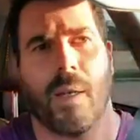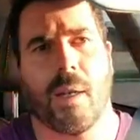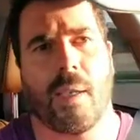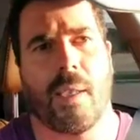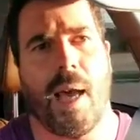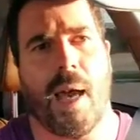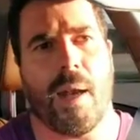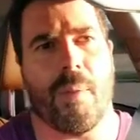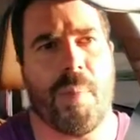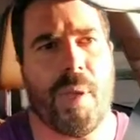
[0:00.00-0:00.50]
a
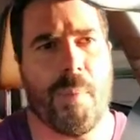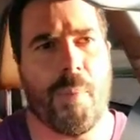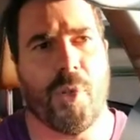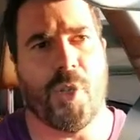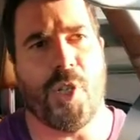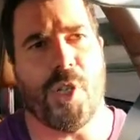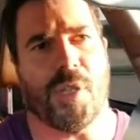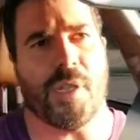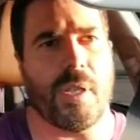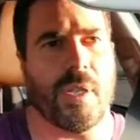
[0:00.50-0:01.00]
lot of people
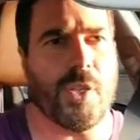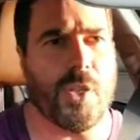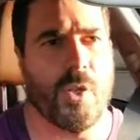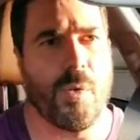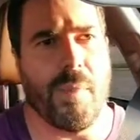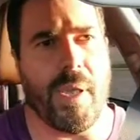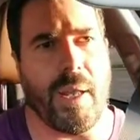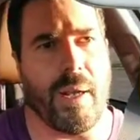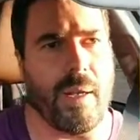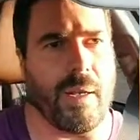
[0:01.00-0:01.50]
just
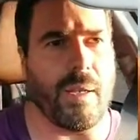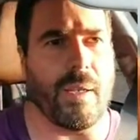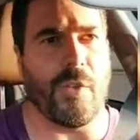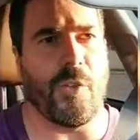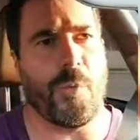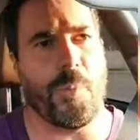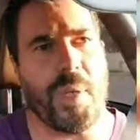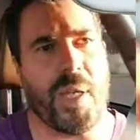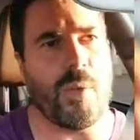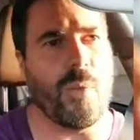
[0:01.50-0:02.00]
assume that it is
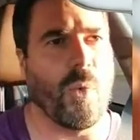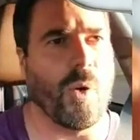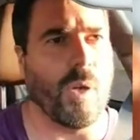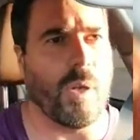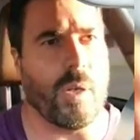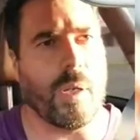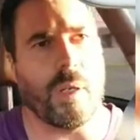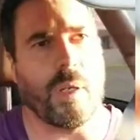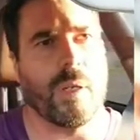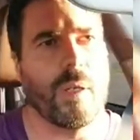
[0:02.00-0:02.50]
speed
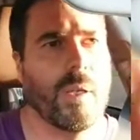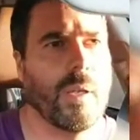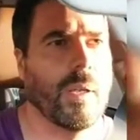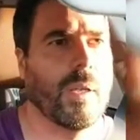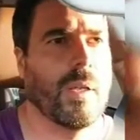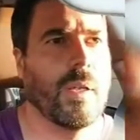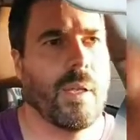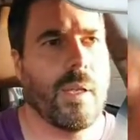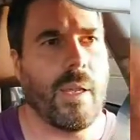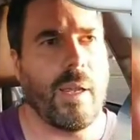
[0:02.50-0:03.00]
work
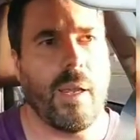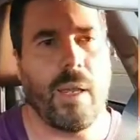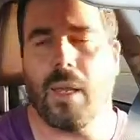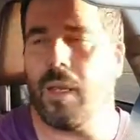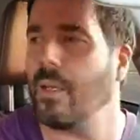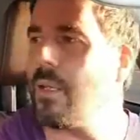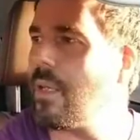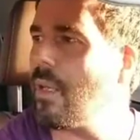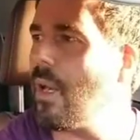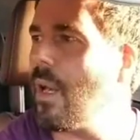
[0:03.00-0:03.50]

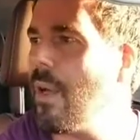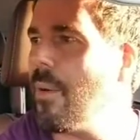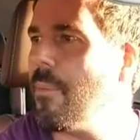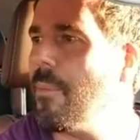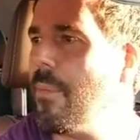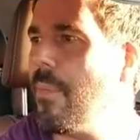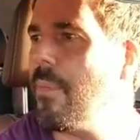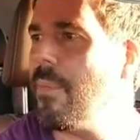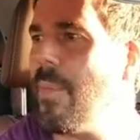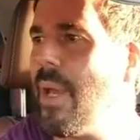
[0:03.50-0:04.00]
and
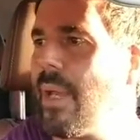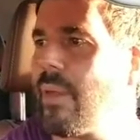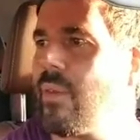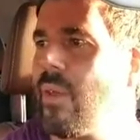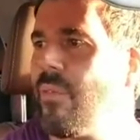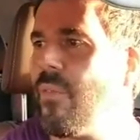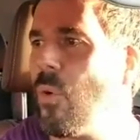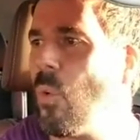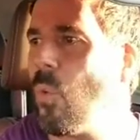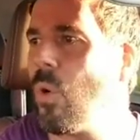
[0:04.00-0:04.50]
max
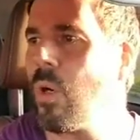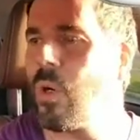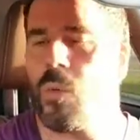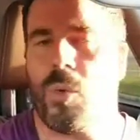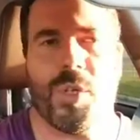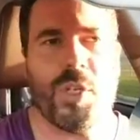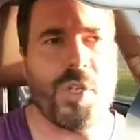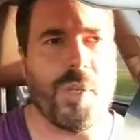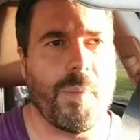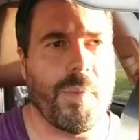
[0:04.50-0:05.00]
effort work,
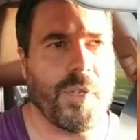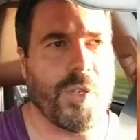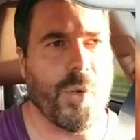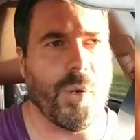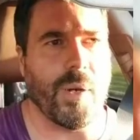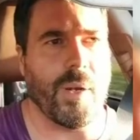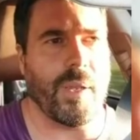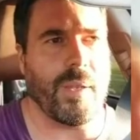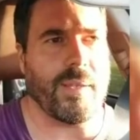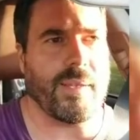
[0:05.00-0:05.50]
which the
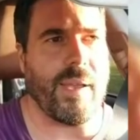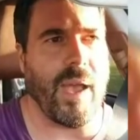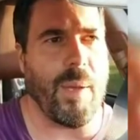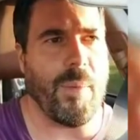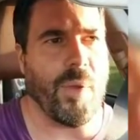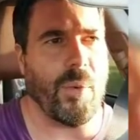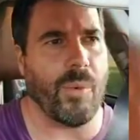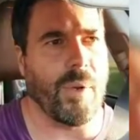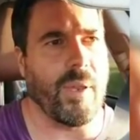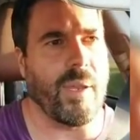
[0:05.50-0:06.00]
majority of the
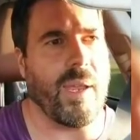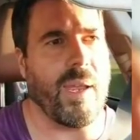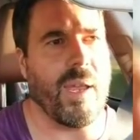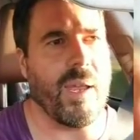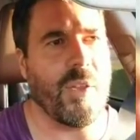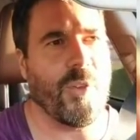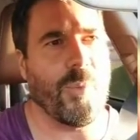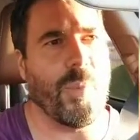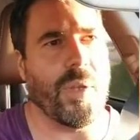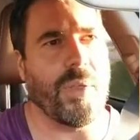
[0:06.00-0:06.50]
time it really
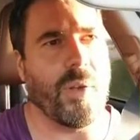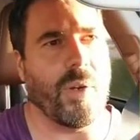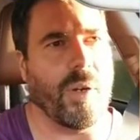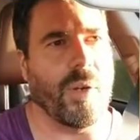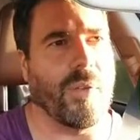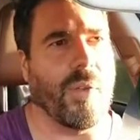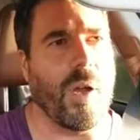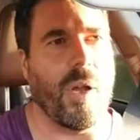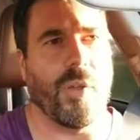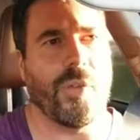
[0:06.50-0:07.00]
is, but there
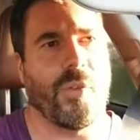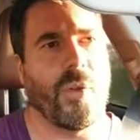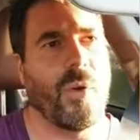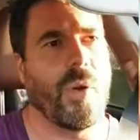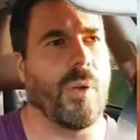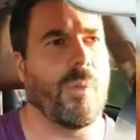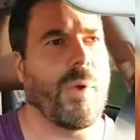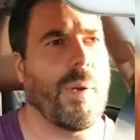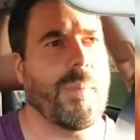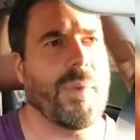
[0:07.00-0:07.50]
is
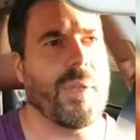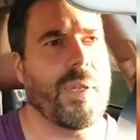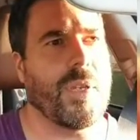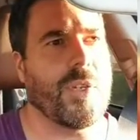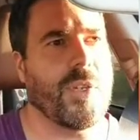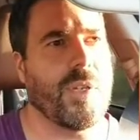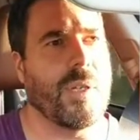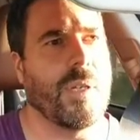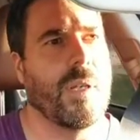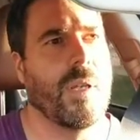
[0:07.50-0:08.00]
also a
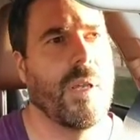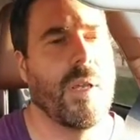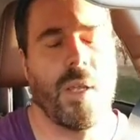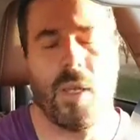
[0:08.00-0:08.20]
repetition